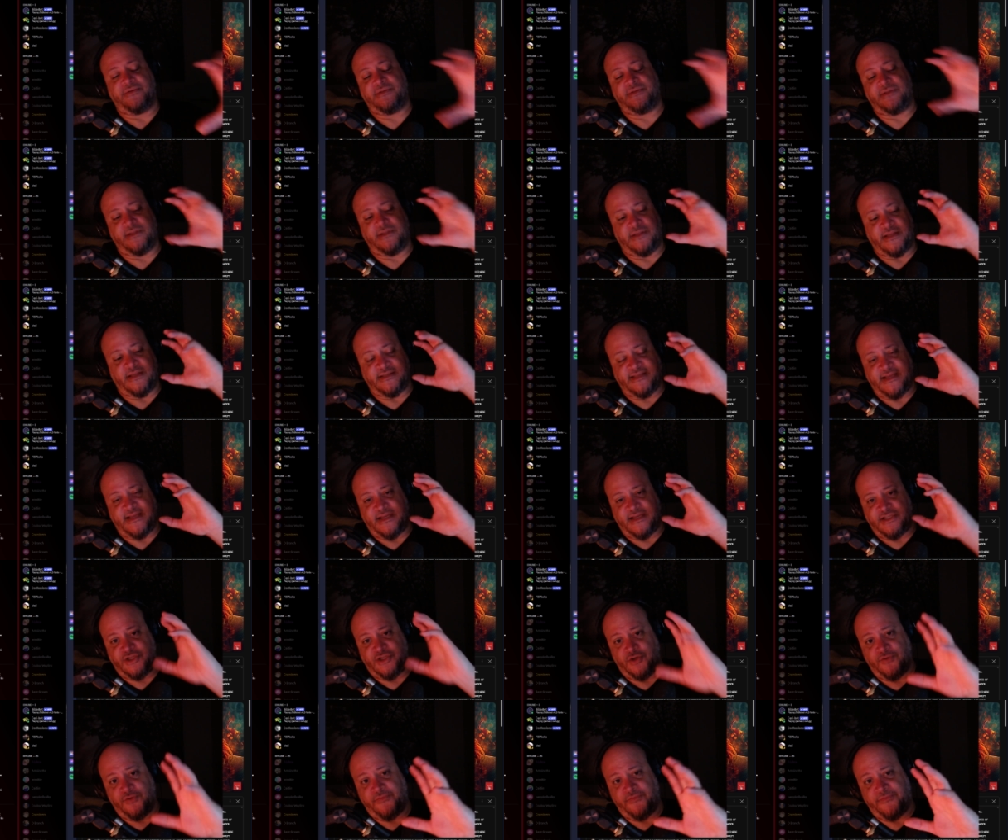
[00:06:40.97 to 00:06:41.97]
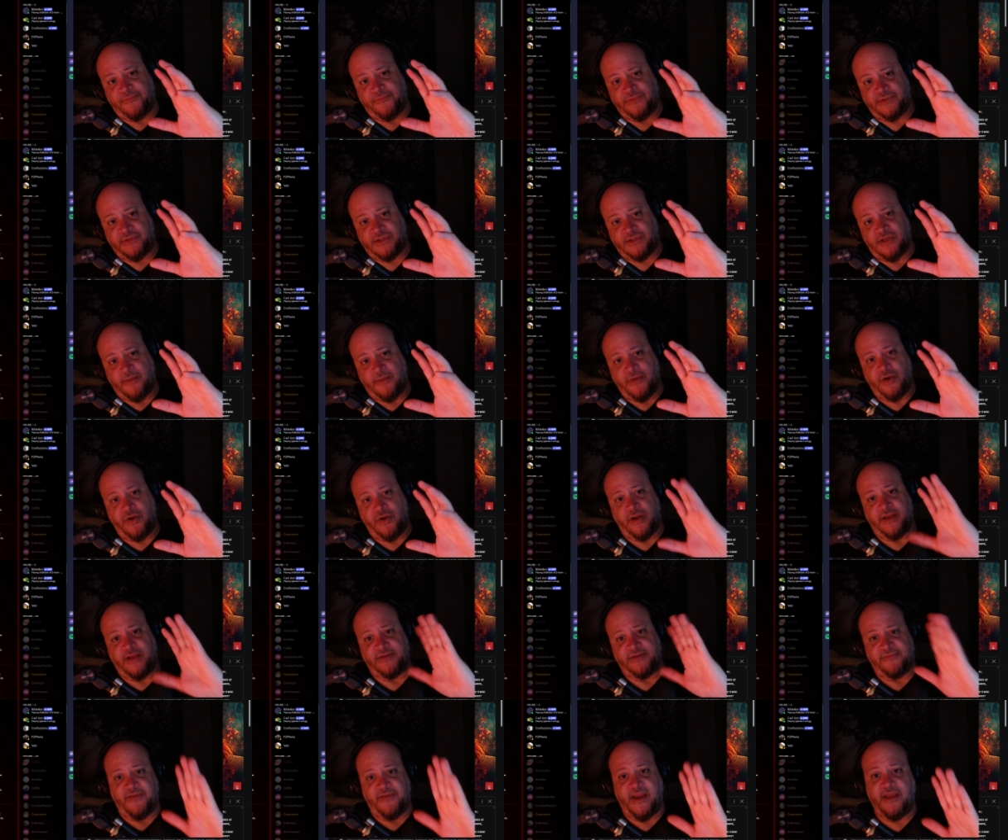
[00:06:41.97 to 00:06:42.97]
I said two
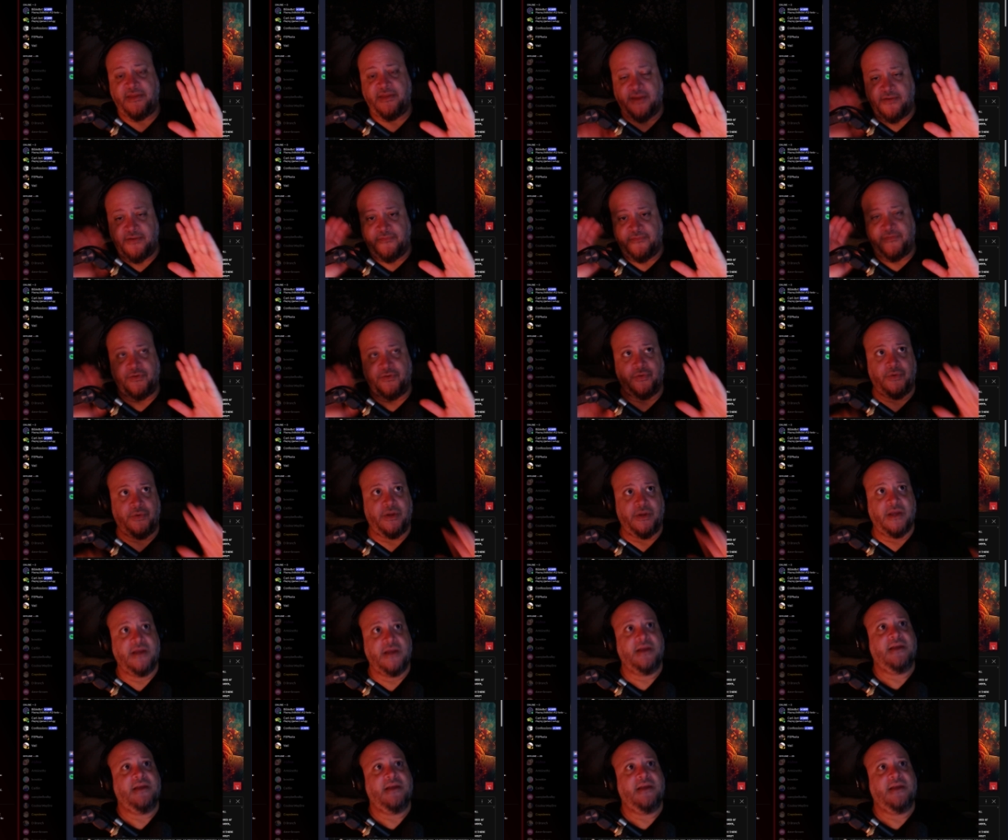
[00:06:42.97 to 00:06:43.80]
communities, faith and food.